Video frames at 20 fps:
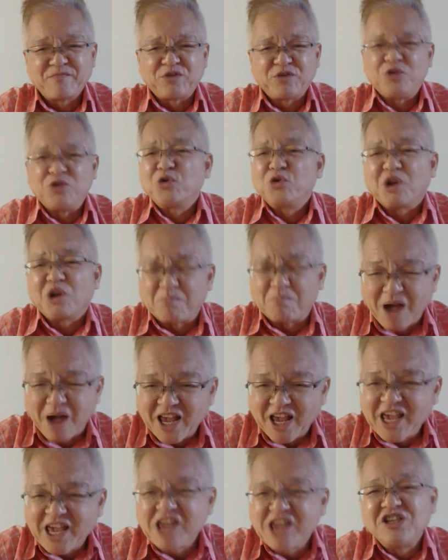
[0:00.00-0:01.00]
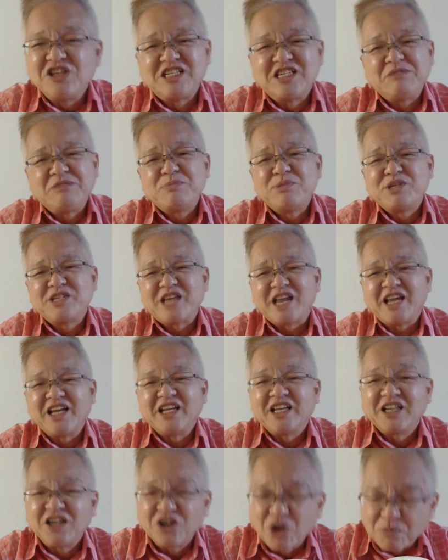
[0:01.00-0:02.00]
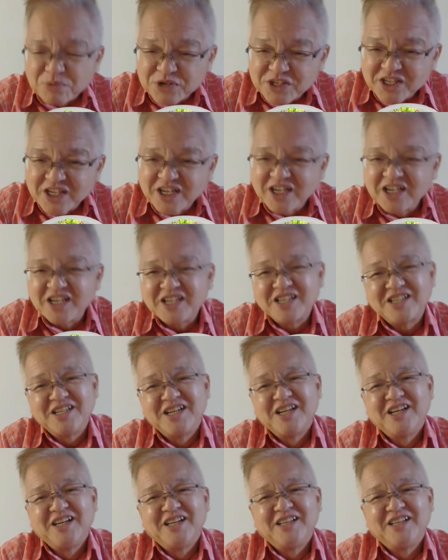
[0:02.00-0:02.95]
You go to the market, you see people selling little lobsters.